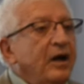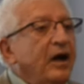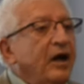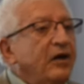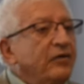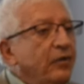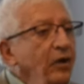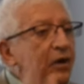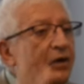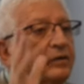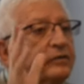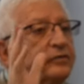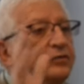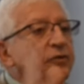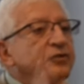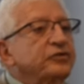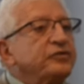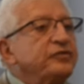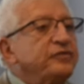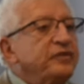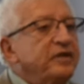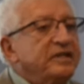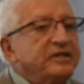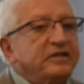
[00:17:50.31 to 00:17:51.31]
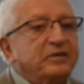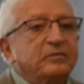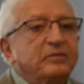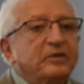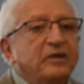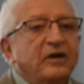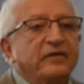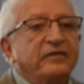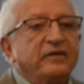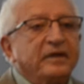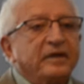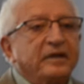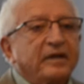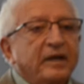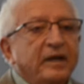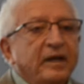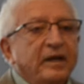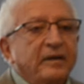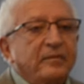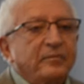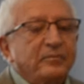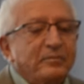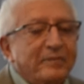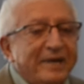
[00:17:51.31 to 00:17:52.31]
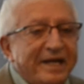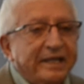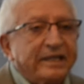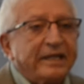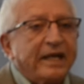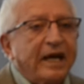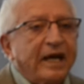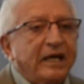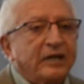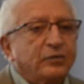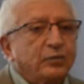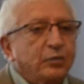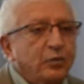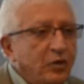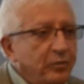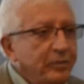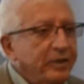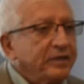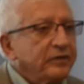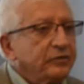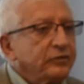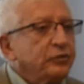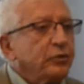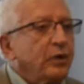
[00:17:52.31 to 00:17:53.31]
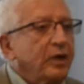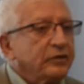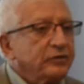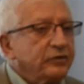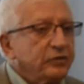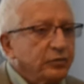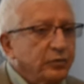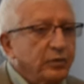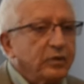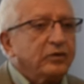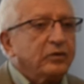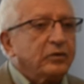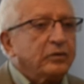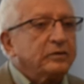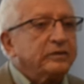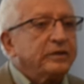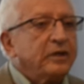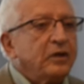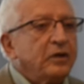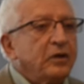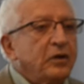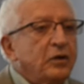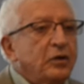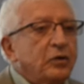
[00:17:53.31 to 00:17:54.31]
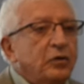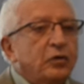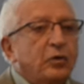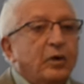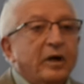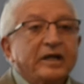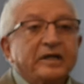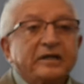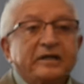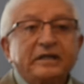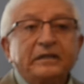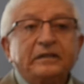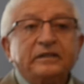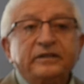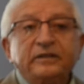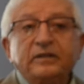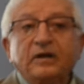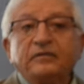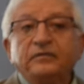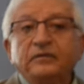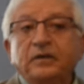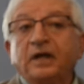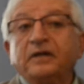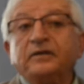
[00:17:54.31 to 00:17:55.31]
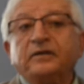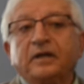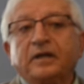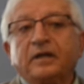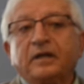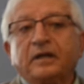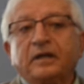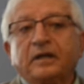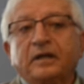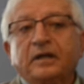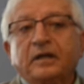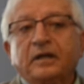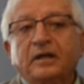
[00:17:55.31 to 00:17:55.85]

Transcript: of all those freedom-loving men and women throughout the world who are guilty of nothing